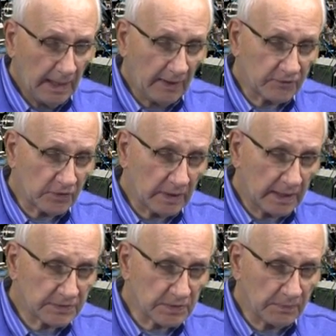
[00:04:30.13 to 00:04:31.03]
after the
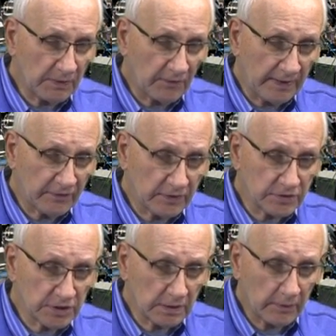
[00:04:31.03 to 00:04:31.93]
S&P 500
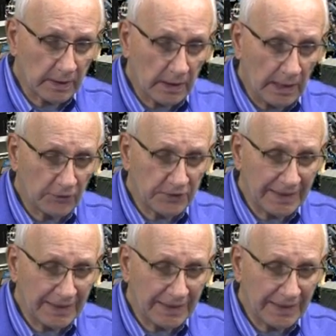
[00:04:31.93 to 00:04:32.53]
generated healthy